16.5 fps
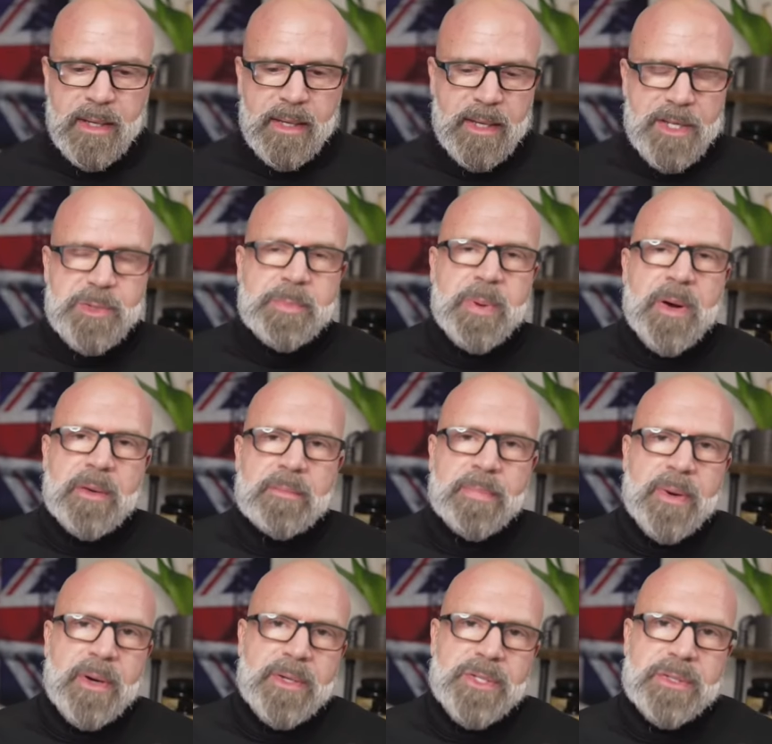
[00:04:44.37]
it's part and
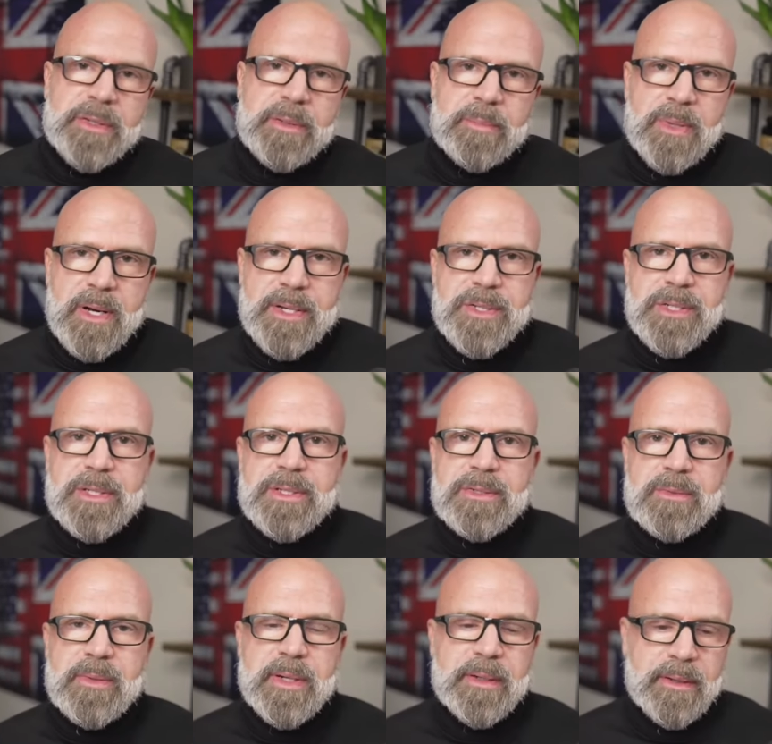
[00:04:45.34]
parcel of the
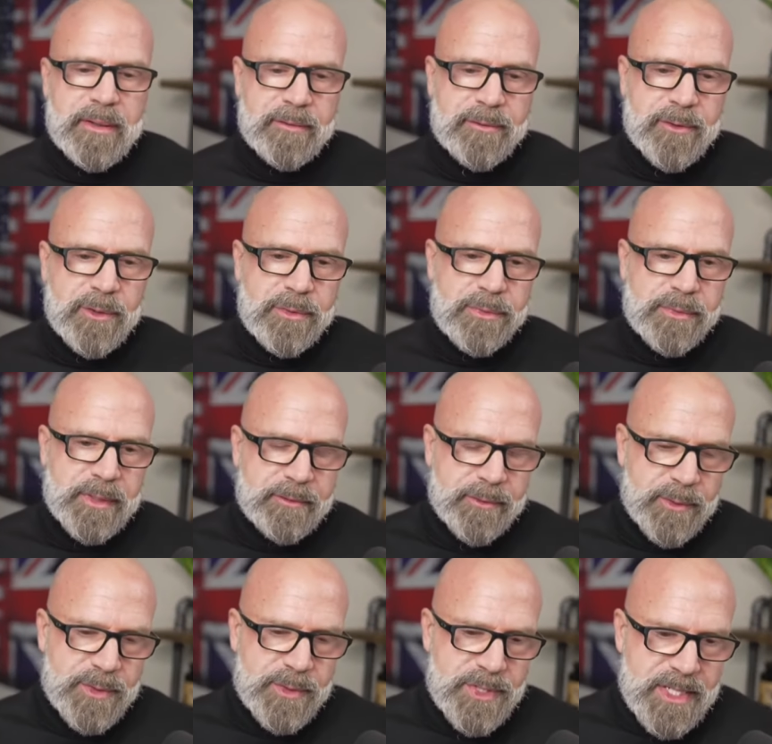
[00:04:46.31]
process, right? If you
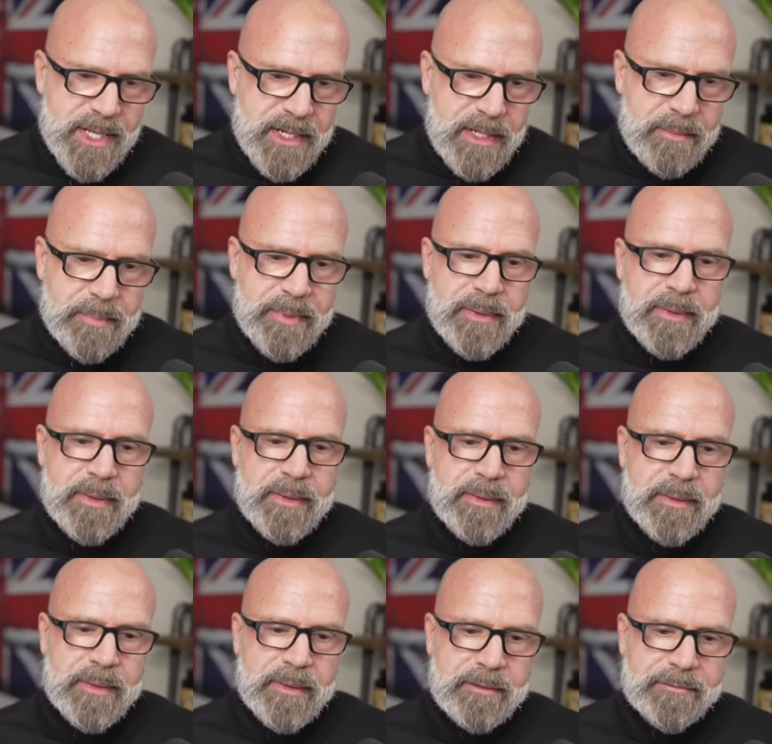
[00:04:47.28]
if you set up
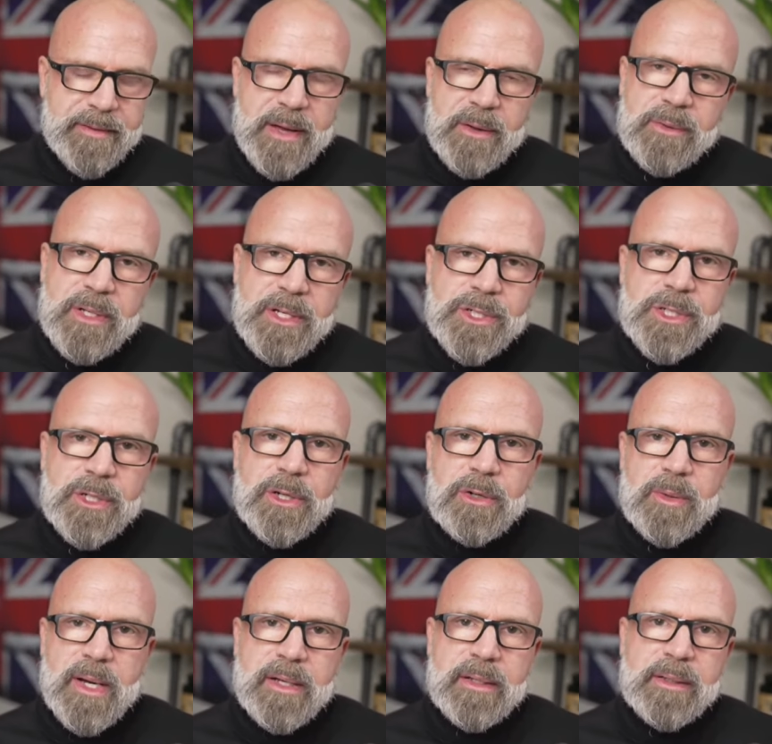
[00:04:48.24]
the foundation
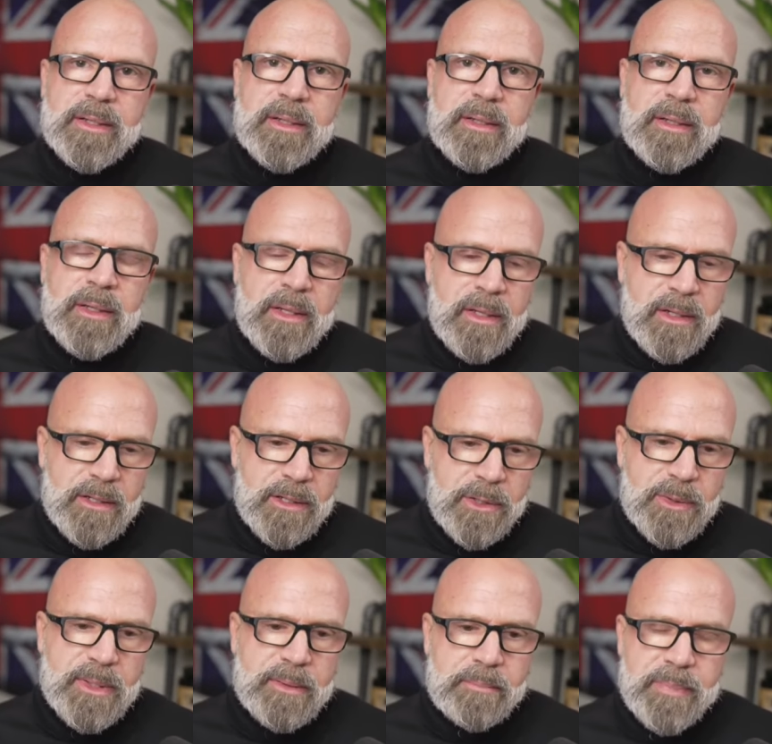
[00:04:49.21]
correctly,
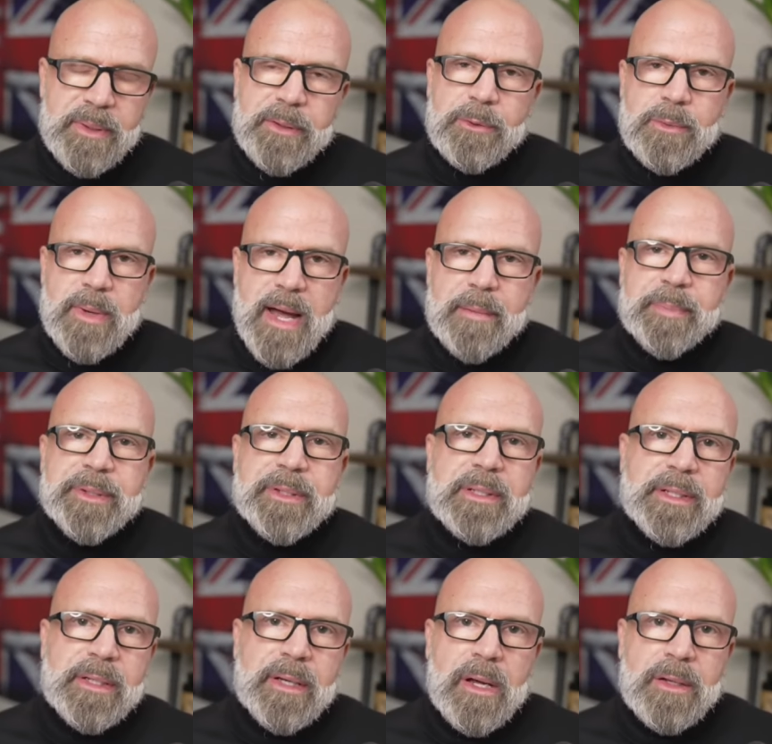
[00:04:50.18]
you can build
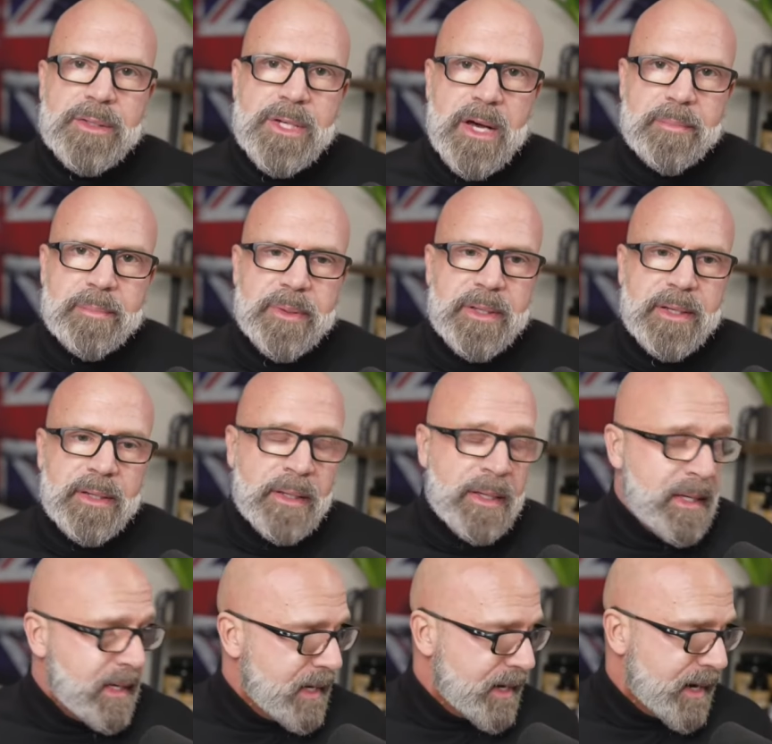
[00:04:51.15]
rapidly on top of that.
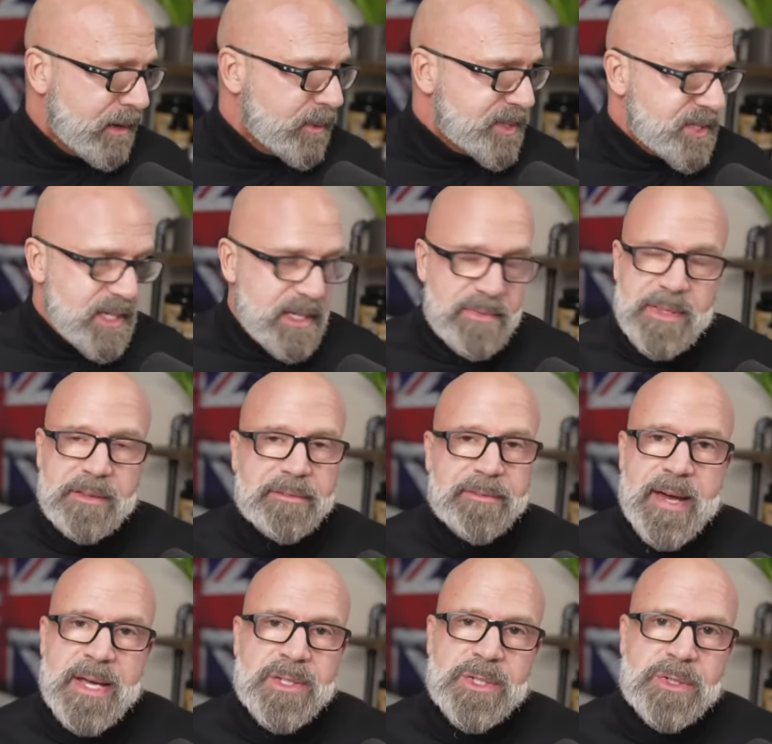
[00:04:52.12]
And I wasn't even the
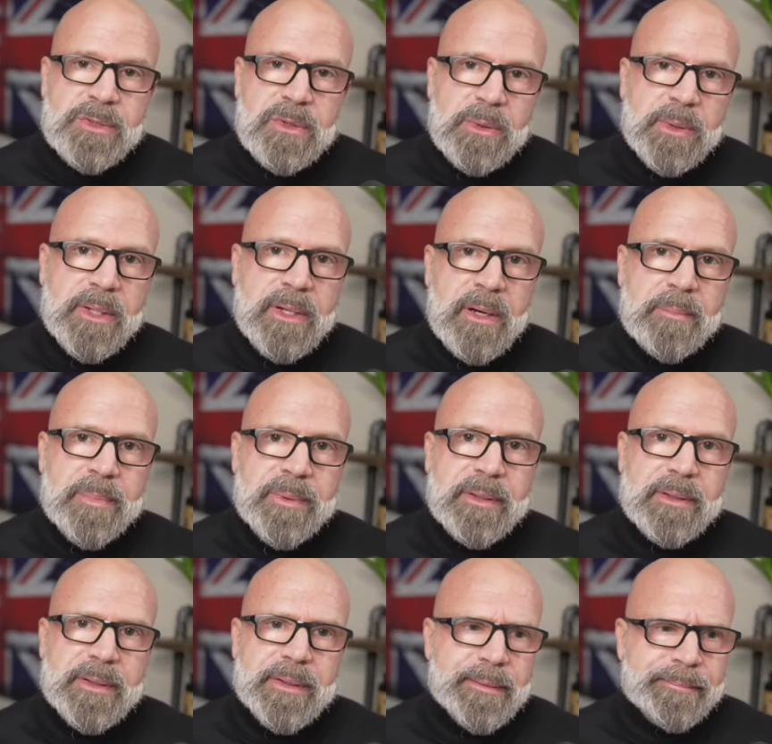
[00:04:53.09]
fastest growing
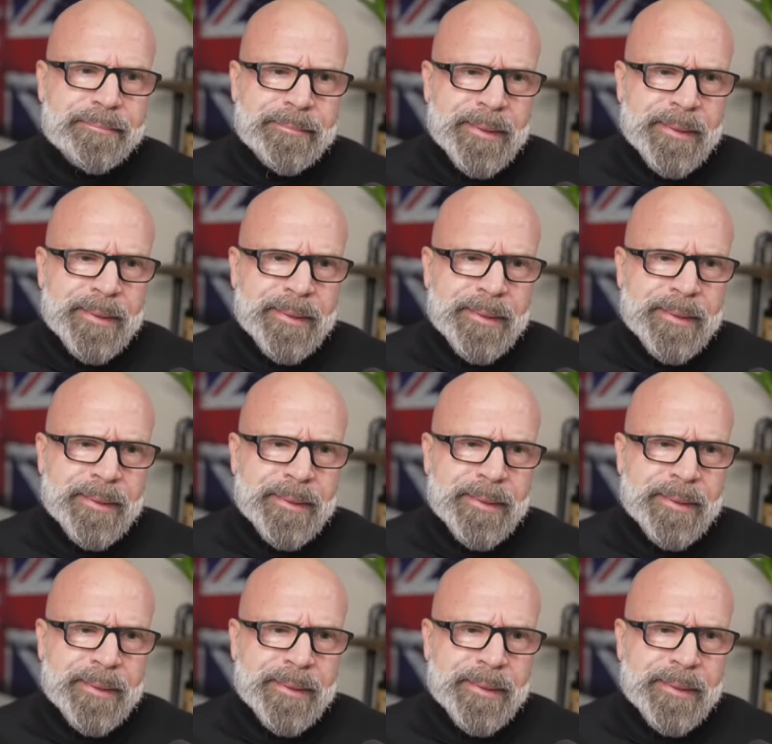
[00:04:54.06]
company. Like